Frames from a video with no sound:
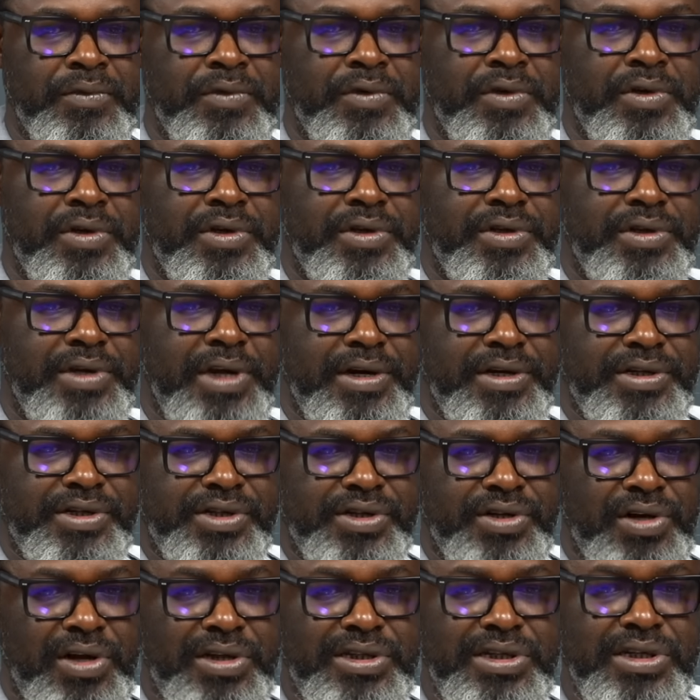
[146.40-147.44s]
there is
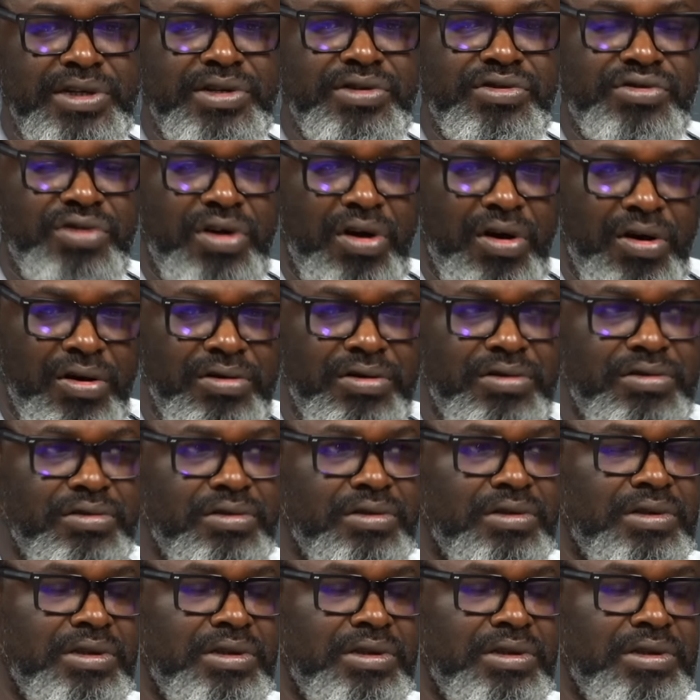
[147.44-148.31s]
nothing wrong